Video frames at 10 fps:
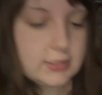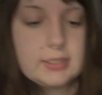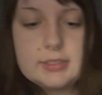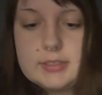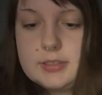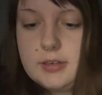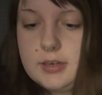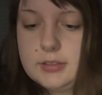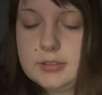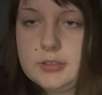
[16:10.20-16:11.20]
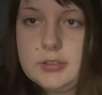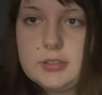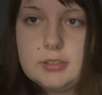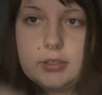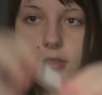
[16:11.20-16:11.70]
get our little
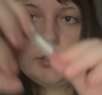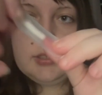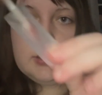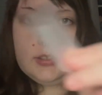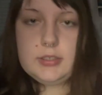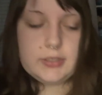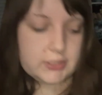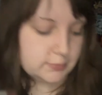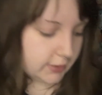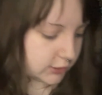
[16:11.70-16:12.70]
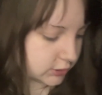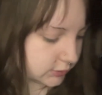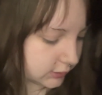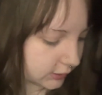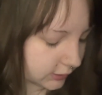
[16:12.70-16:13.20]

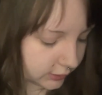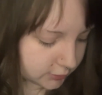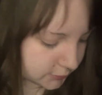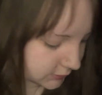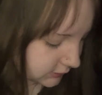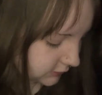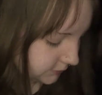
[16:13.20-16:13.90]
spatula out